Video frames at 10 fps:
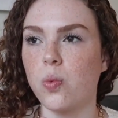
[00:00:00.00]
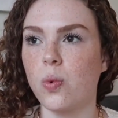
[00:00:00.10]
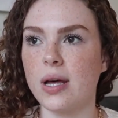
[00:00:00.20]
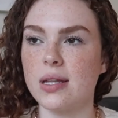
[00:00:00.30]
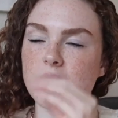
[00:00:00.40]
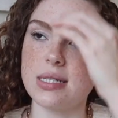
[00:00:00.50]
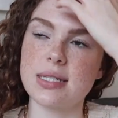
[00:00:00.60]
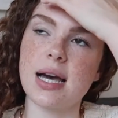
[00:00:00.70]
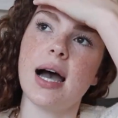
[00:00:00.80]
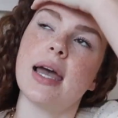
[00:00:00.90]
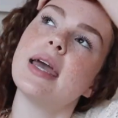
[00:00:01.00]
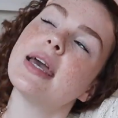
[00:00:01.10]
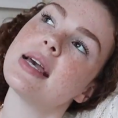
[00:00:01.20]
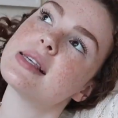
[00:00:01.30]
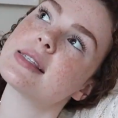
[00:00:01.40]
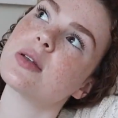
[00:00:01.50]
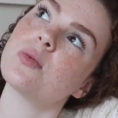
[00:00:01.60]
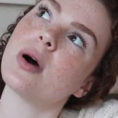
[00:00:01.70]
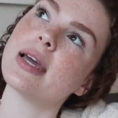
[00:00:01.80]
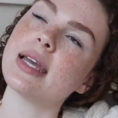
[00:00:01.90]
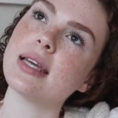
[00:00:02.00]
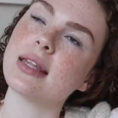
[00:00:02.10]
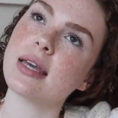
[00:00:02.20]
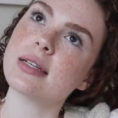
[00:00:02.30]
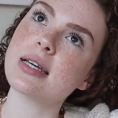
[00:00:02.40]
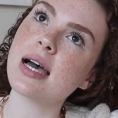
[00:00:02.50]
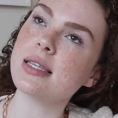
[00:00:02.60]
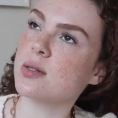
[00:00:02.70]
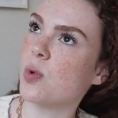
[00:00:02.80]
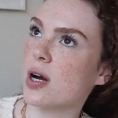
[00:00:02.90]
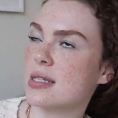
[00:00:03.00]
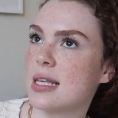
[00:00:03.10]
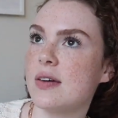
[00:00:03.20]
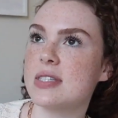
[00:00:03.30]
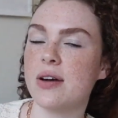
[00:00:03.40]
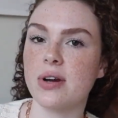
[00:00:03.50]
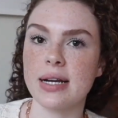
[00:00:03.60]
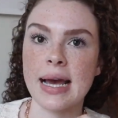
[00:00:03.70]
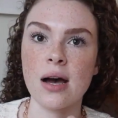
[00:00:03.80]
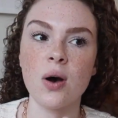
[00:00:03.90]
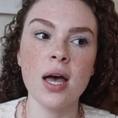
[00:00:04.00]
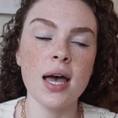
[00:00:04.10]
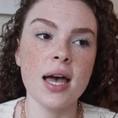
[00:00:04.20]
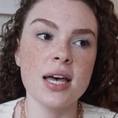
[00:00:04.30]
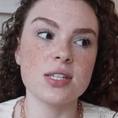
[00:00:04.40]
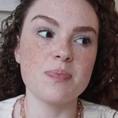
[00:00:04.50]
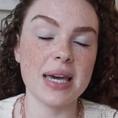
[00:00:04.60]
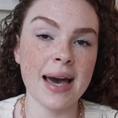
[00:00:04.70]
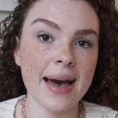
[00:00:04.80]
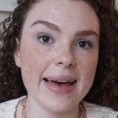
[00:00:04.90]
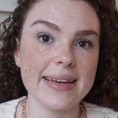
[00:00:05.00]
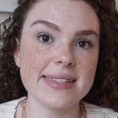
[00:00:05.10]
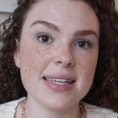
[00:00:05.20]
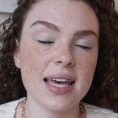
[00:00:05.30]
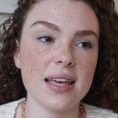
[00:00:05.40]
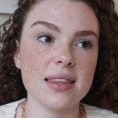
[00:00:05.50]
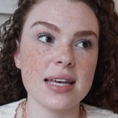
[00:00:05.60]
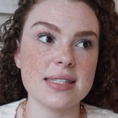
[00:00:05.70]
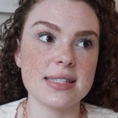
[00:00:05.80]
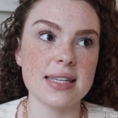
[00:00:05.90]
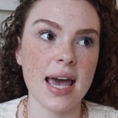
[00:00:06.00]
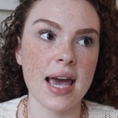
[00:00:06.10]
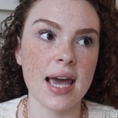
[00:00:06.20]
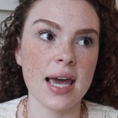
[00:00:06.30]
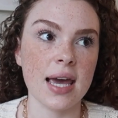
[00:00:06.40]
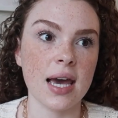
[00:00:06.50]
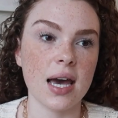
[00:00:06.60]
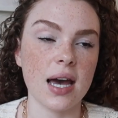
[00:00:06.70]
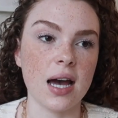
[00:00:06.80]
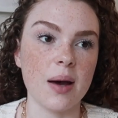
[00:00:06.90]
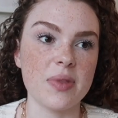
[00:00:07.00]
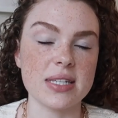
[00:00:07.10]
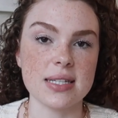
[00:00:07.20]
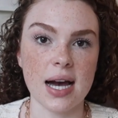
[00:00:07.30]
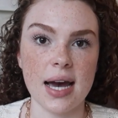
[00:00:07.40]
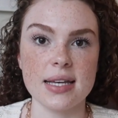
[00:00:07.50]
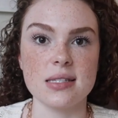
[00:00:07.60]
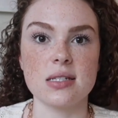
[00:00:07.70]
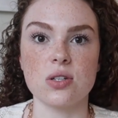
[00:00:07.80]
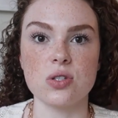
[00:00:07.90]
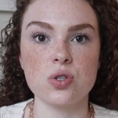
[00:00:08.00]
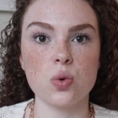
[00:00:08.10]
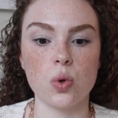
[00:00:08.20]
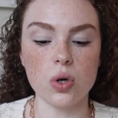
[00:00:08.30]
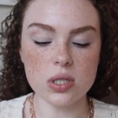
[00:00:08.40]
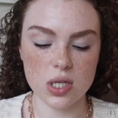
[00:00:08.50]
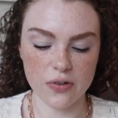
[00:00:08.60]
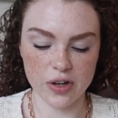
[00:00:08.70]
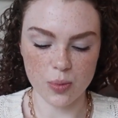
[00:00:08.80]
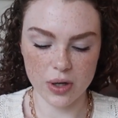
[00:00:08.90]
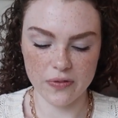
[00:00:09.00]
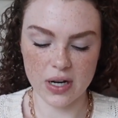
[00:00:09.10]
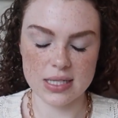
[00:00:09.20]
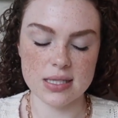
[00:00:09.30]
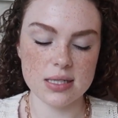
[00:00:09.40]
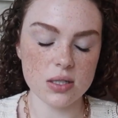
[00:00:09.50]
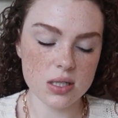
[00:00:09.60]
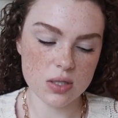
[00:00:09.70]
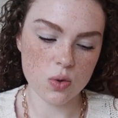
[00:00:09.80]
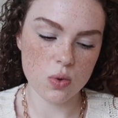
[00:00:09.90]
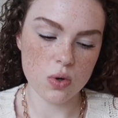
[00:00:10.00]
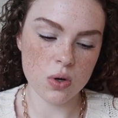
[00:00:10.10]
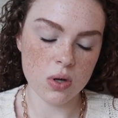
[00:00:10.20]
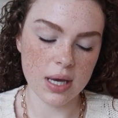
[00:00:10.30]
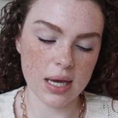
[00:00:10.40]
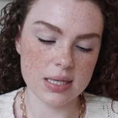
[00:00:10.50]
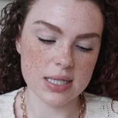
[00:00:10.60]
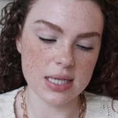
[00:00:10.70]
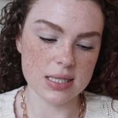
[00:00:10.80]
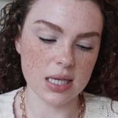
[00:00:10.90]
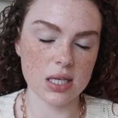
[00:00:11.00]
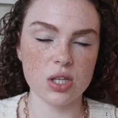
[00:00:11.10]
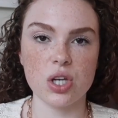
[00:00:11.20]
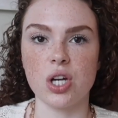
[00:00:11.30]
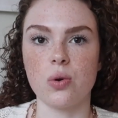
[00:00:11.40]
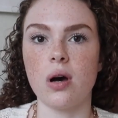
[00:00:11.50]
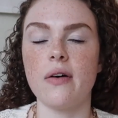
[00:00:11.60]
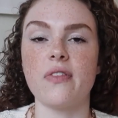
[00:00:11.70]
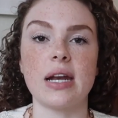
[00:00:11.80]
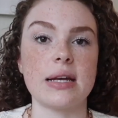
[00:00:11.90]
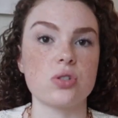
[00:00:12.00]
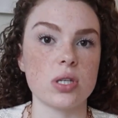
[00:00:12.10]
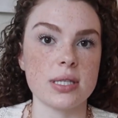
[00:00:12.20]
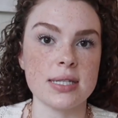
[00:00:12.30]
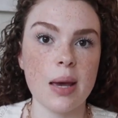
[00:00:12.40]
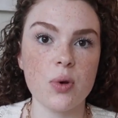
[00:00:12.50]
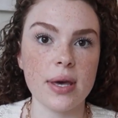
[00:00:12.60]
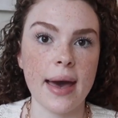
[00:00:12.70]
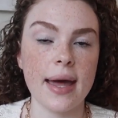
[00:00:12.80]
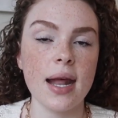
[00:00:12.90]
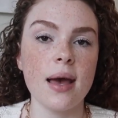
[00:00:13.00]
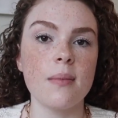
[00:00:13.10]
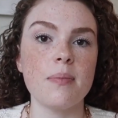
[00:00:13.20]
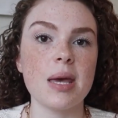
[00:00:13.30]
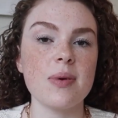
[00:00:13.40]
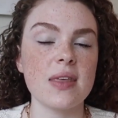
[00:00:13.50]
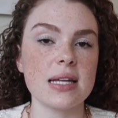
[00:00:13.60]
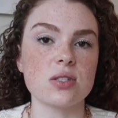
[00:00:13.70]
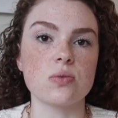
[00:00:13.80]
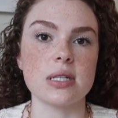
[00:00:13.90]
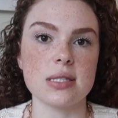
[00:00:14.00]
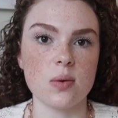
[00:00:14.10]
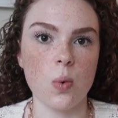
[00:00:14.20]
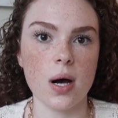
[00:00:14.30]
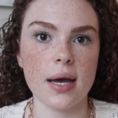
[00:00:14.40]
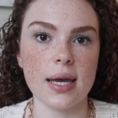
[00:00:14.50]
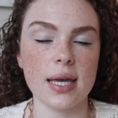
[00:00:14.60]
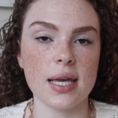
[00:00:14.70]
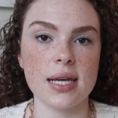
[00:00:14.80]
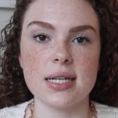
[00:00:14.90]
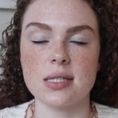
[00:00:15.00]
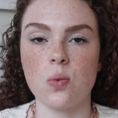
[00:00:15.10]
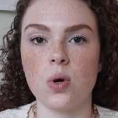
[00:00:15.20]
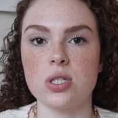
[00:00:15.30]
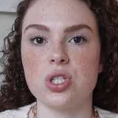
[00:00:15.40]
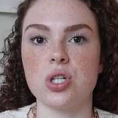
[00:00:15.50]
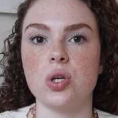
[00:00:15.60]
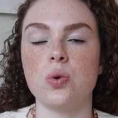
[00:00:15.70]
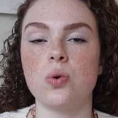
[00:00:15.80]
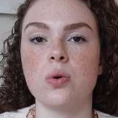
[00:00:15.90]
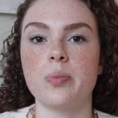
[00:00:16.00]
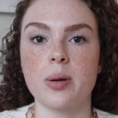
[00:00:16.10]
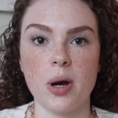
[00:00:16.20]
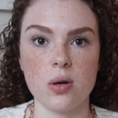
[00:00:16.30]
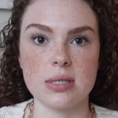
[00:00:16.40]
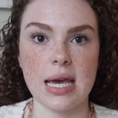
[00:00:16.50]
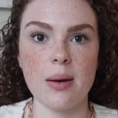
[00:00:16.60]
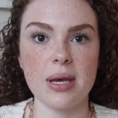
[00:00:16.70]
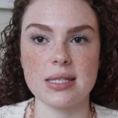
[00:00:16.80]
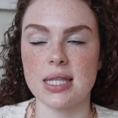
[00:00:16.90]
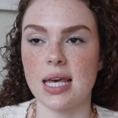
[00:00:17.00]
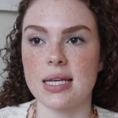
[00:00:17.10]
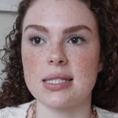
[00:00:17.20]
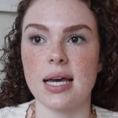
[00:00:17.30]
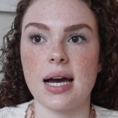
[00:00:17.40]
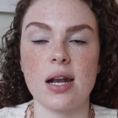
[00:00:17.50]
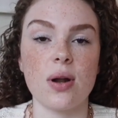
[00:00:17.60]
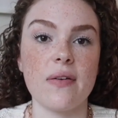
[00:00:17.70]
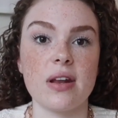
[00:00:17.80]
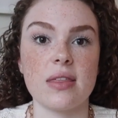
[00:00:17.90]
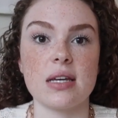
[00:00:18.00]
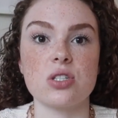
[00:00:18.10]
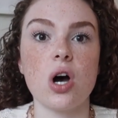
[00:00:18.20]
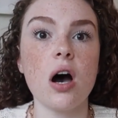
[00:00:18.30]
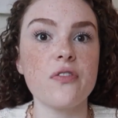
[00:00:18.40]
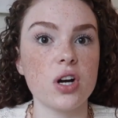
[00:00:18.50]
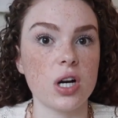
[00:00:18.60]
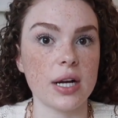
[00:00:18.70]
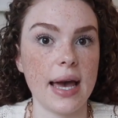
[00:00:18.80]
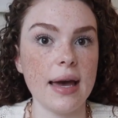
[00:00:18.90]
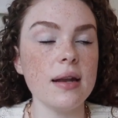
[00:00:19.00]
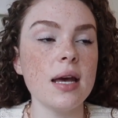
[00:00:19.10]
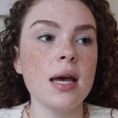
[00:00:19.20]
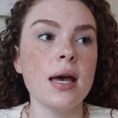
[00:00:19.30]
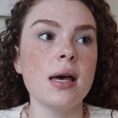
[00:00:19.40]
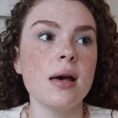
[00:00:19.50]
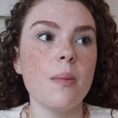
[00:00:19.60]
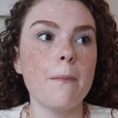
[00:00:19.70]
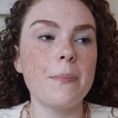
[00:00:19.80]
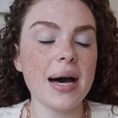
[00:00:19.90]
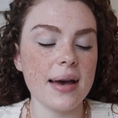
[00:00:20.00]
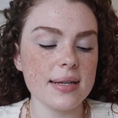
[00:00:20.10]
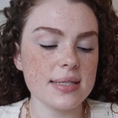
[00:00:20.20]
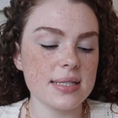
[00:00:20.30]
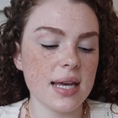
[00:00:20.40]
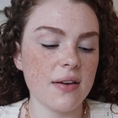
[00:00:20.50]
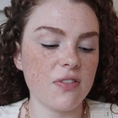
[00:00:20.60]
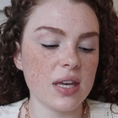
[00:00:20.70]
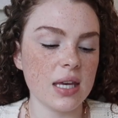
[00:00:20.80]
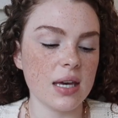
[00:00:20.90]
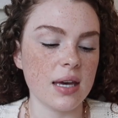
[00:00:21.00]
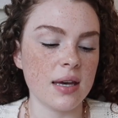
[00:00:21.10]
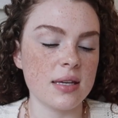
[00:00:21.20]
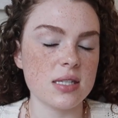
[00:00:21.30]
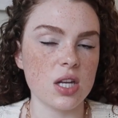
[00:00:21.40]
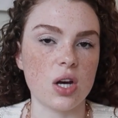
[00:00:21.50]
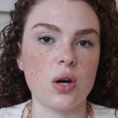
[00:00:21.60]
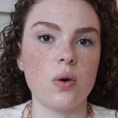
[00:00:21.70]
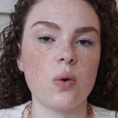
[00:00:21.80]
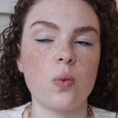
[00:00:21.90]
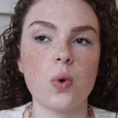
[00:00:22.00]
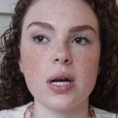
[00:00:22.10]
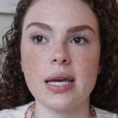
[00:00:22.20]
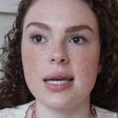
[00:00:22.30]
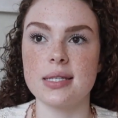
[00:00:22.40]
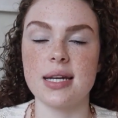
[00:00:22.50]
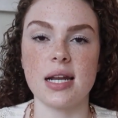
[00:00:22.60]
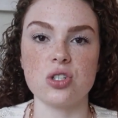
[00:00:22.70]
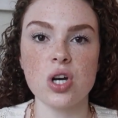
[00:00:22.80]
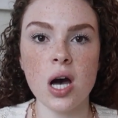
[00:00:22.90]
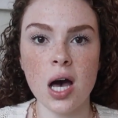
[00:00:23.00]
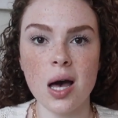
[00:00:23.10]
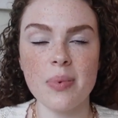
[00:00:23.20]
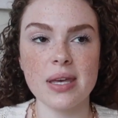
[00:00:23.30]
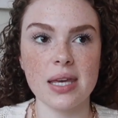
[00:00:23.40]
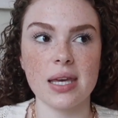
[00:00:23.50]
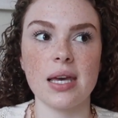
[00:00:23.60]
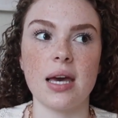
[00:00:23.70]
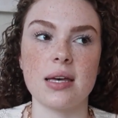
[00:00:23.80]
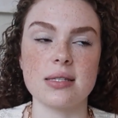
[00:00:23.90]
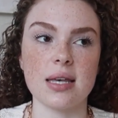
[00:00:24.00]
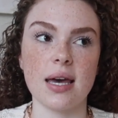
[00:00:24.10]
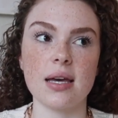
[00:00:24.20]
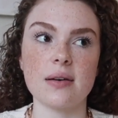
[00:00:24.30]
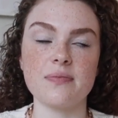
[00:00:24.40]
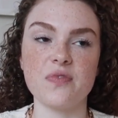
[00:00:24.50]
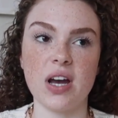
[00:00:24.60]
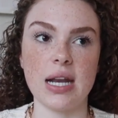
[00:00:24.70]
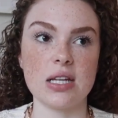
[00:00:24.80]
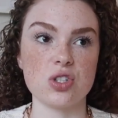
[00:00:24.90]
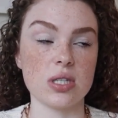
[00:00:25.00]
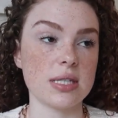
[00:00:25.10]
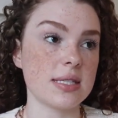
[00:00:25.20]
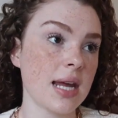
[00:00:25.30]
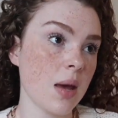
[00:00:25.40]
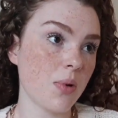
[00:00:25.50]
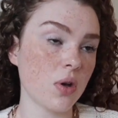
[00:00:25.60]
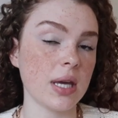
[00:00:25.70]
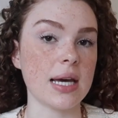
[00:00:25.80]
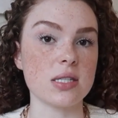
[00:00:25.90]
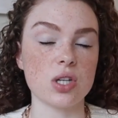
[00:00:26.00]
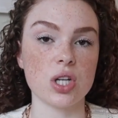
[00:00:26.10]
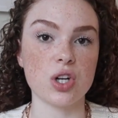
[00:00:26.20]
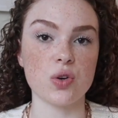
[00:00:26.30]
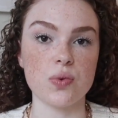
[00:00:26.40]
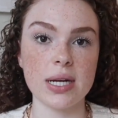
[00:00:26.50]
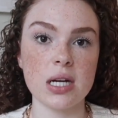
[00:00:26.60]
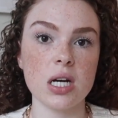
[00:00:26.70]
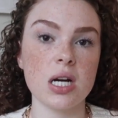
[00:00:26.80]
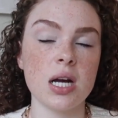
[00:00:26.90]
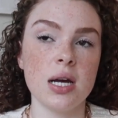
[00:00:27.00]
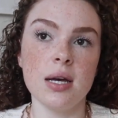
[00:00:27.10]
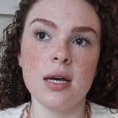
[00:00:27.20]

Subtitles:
what this guy is and what he like does and where his life's at right now. Because let's say this guy is still in school. So if your boyfriend is still in school and he's like, you know, not financially stable yet, maybe that's a reason why he doesn't want to propose yet, because he thinks like, I don't have anything to offer her yet. But if he is, you know, working a steady job, he is like financially stable, he has a good career,